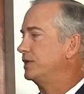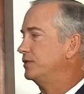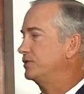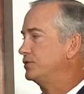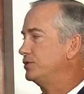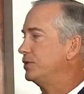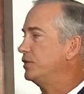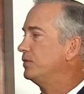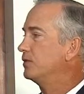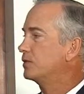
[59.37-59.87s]

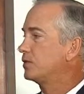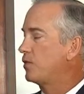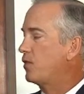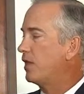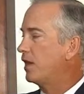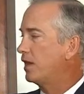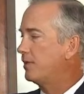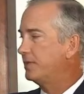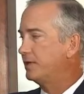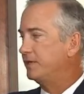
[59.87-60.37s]
There's no
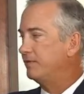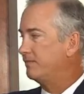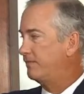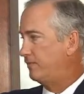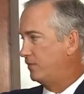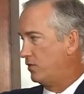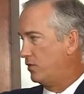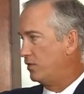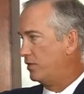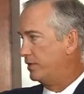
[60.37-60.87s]
requirement in
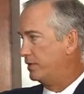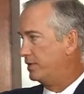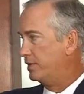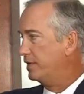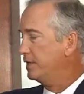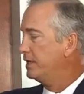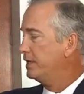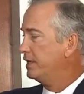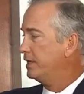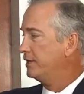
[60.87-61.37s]

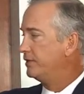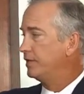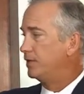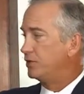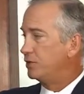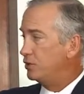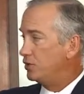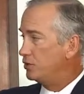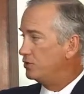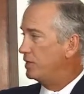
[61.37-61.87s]
Florida
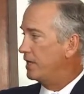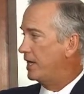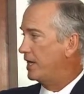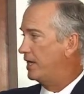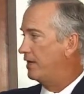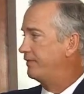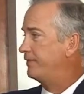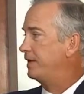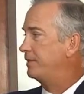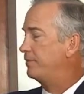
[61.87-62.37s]
that you
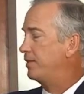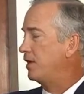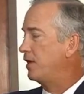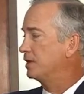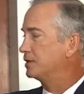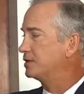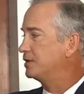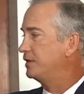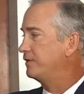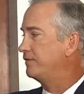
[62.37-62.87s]
have a
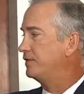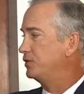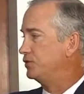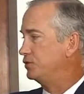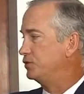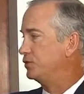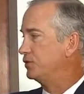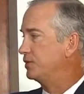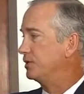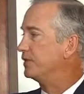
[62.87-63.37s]
policy of
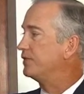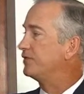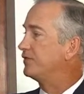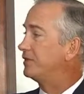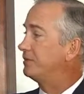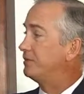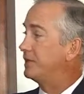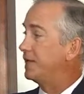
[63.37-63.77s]
insurance that